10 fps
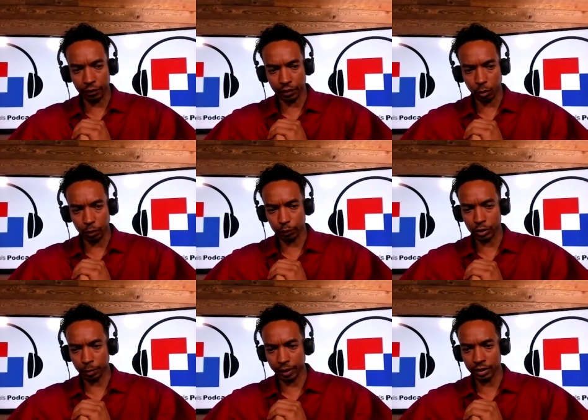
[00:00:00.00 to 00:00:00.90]
though, with
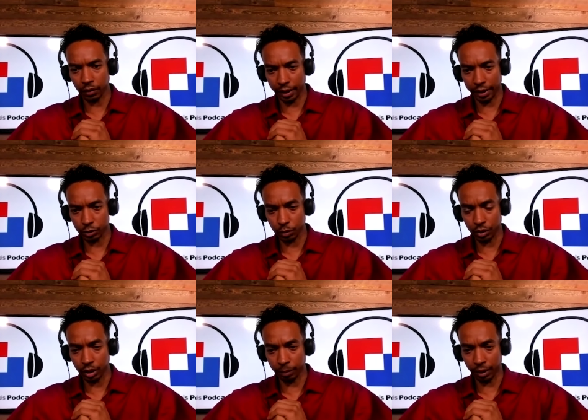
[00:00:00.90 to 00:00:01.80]
respect to that, as we
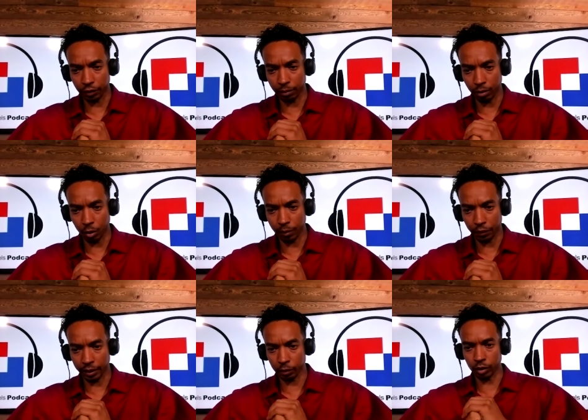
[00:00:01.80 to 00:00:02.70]
think about the moment
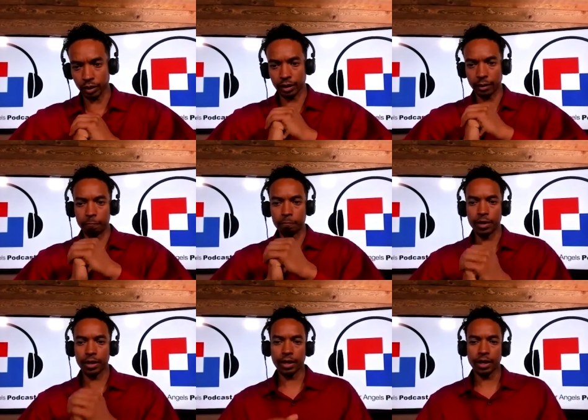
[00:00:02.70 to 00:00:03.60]
that we're in,
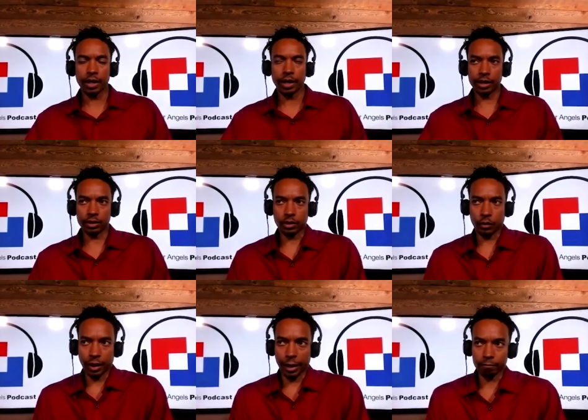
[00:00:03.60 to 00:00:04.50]
is
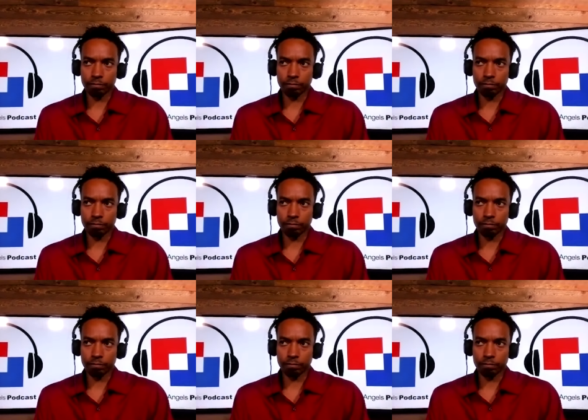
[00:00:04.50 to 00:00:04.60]
that